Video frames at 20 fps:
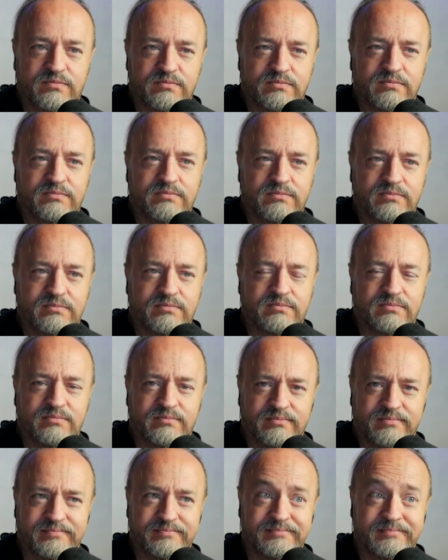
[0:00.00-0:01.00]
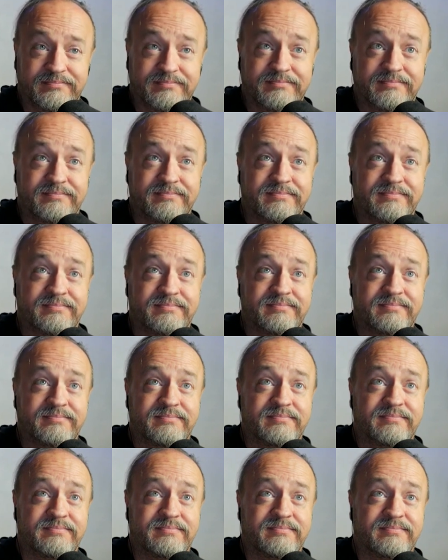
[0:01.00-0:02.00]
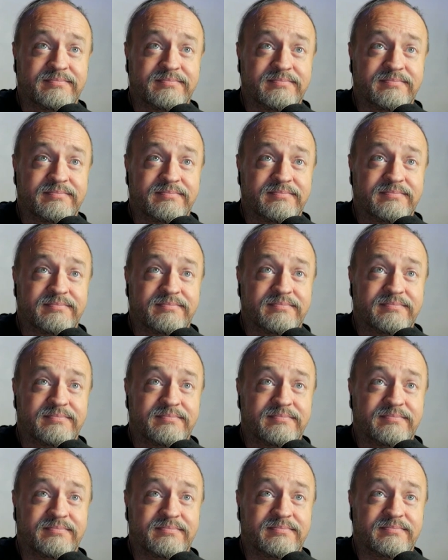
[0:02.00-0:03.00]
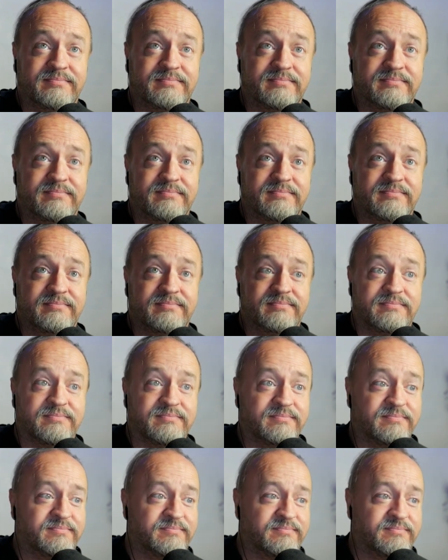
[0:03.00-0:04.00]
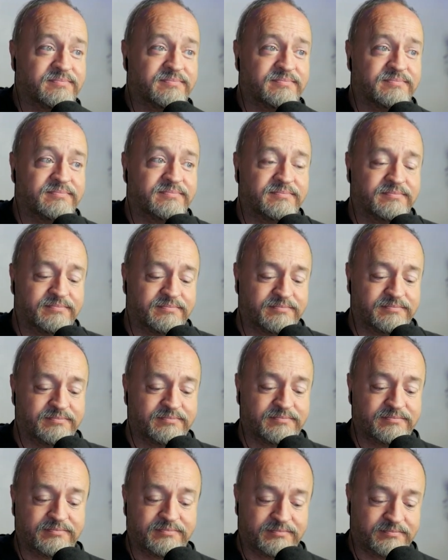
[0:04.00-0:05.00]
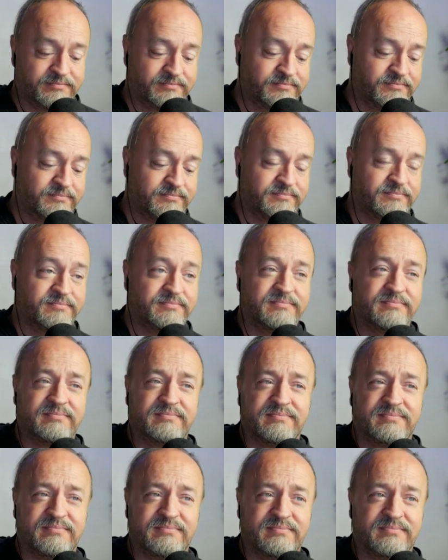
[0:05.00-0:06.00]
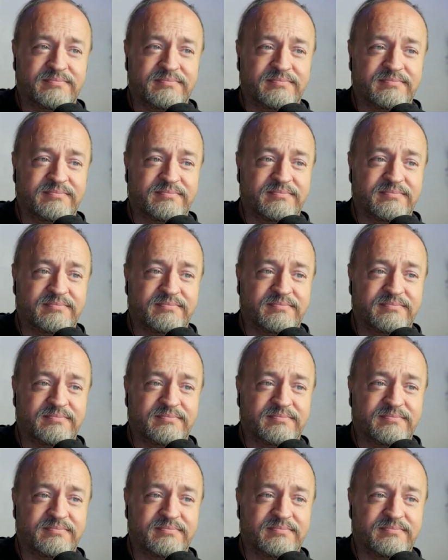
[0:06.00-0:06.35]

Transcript: No words are spoken by the person on screen.